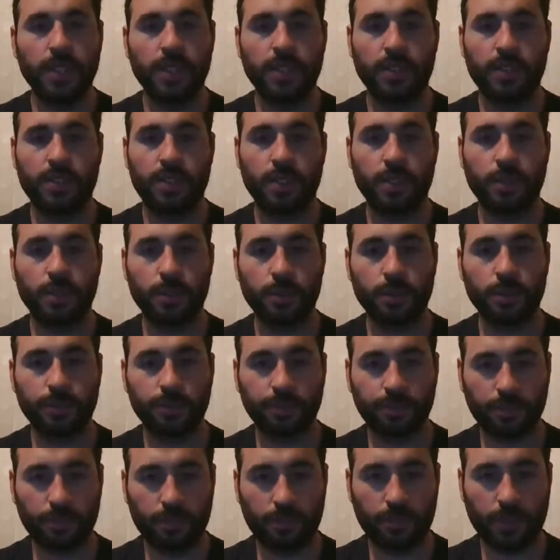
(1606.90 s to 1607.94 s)
So
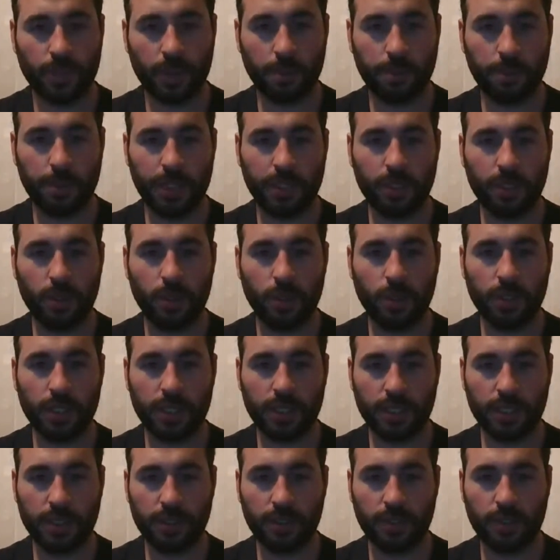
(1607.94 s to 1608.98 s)
peak torque
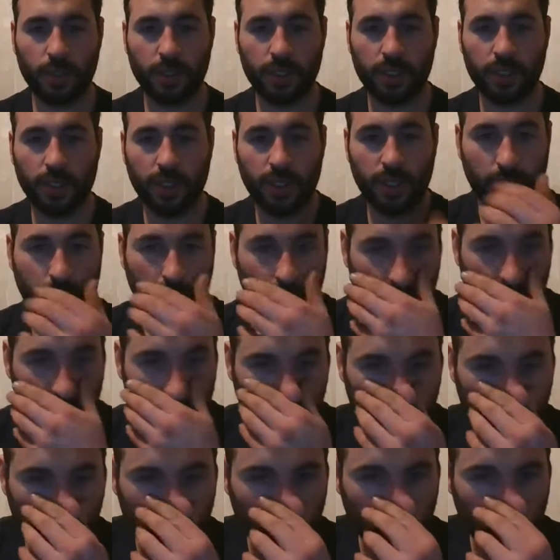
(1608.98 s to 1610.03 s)
at
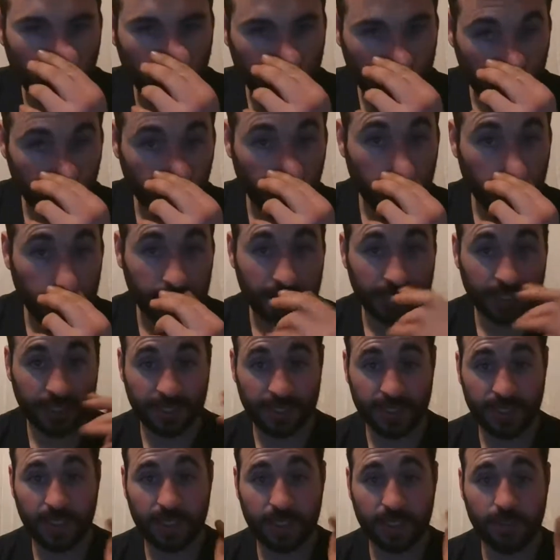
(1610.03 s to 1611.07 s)
41
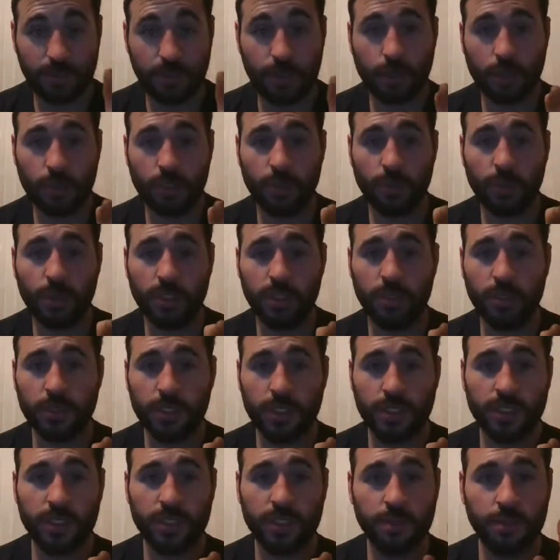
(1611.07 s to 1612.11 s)
exactly,
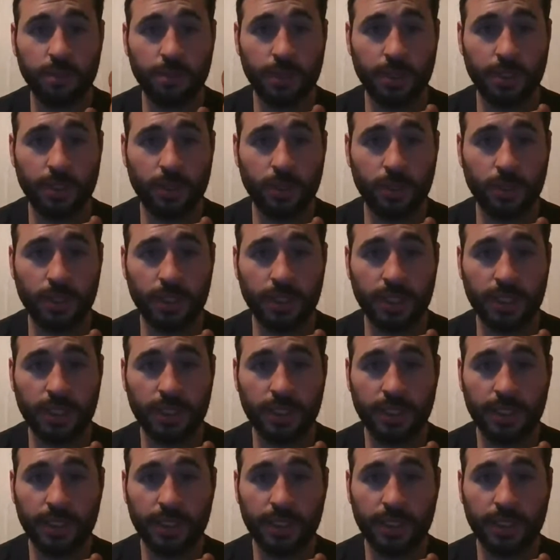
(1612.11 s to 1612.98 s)
4109 peak torque.